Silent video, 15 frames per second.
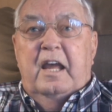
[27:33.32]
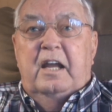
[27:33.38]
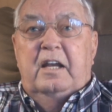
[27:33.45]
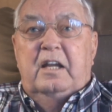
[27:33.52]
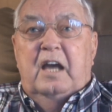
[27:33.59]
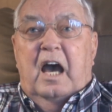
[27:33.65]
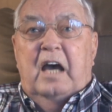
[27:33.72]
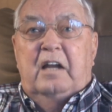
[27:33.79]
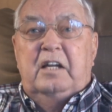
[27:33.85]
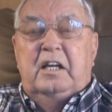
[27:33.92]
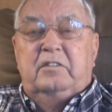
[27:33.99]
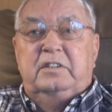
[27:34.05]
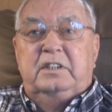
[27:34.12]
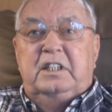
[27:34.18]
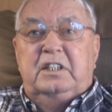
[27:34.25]
and I
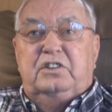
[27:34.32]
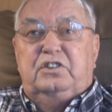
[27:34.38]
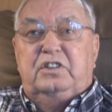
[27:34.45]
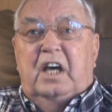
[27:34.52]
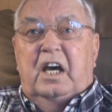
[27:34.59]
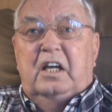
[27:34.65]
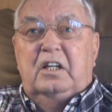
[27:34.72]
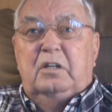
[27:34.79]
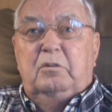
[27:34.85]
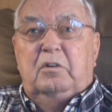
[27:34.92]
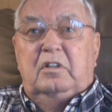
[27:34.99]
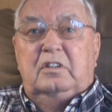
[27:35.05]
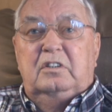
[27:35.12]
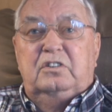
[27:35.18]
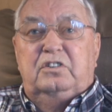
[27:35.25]
never did sign
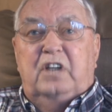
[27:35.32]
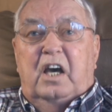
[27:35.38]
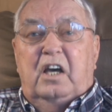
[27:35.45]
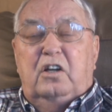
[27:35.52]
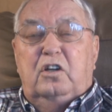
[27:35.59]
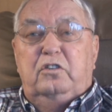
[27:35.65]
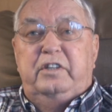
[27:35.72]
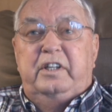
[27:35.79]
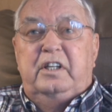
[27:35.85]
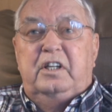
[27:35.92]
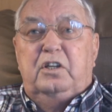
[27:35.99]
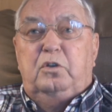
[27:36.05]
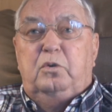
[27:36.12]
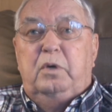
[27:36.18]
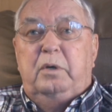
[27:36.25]
over
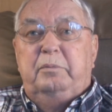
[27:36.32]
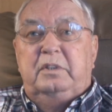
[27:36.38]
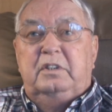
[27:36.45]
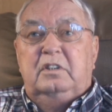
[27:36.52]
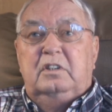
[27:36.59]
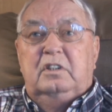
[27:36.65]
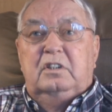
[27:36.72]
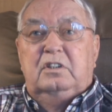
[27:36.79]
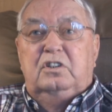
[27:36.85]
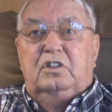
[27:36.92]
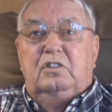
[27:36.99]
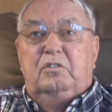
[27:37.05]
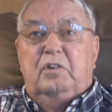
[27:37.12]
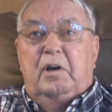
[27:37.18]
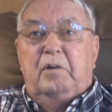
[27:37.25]
any equipment
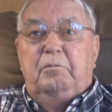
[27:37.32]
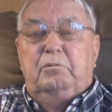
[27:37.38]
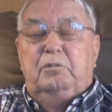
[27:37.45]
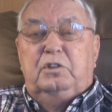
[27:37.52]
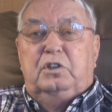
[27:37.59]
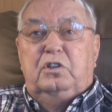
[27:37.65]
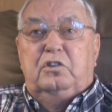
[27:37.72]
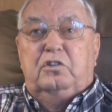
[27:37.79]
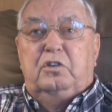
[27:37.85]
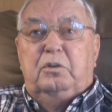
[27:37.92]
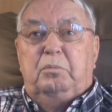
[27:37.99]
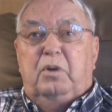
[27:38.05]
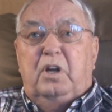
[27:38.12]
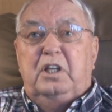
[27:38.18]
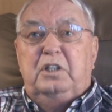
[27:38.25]
to the
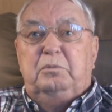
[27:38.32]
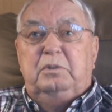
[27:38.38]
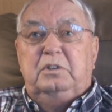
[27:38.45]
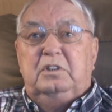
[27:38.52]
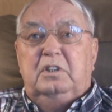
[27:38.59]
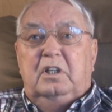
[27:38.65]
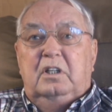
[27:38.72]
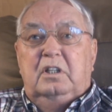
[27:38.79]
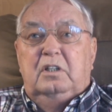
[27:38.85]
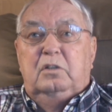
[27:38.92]
replacements.